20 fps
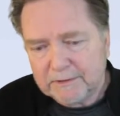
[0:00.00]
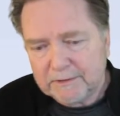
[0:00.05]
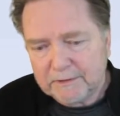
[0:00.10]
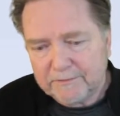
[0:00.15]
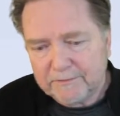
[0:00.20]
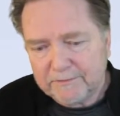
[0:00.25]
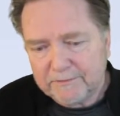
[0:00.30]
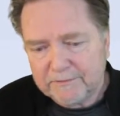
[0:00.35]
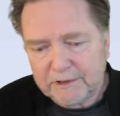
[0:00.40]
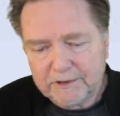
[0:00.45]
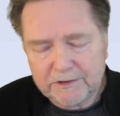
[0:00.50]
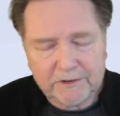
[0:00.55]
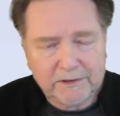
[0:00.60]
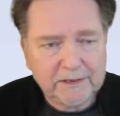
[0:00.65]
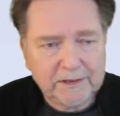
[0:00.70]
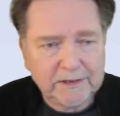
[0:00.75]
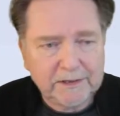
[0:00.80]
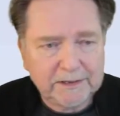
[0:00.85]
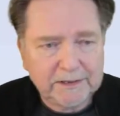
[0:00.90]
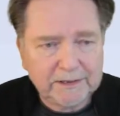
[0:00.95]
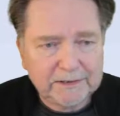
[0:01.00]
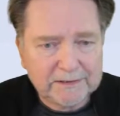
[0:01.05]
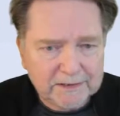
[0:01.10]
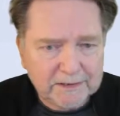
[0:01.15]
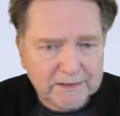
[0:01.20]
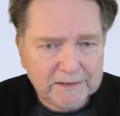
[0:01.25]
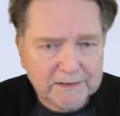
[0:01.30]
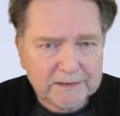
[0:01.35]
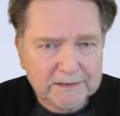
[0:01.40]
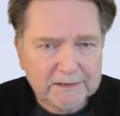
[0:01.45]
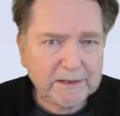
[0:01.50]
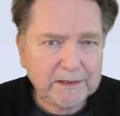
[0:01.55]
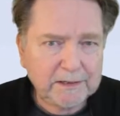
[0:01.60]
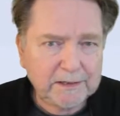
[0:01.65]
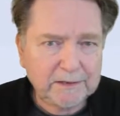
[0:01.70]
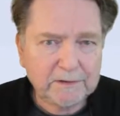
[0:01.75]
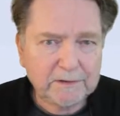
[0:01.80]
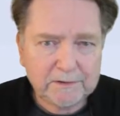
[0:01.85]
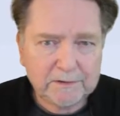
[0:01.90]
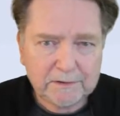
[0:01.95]
if such a thing exists, and I
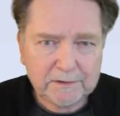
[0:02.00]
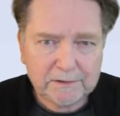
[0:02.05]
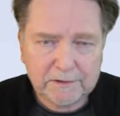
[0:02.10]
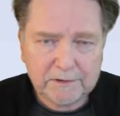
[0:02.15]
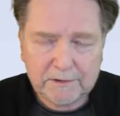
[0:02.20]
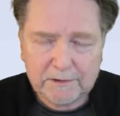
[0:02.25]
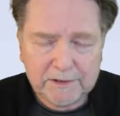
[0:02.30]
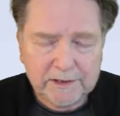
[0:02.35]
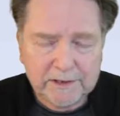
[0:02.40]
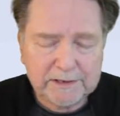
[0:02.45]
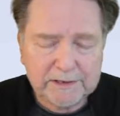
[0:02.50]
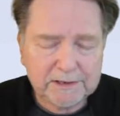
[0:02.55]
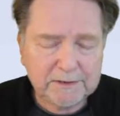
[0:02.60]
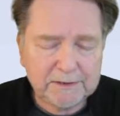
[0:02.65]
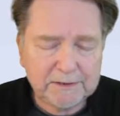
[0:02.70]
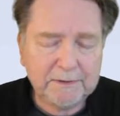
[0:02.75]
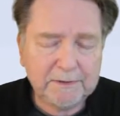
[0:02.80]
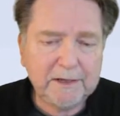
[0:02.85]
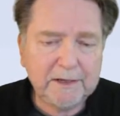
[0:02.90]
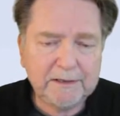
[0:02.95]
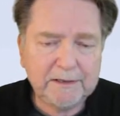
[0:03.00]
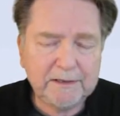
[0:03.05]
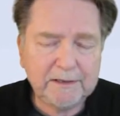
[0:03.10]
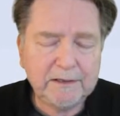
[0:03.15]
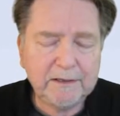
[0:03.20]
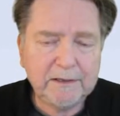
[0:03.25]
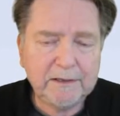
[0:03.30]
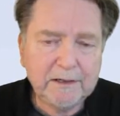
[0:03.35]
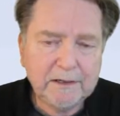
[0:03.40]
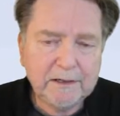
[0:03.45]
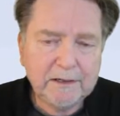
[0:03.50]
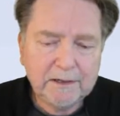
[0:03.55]
think there's a good case to be made that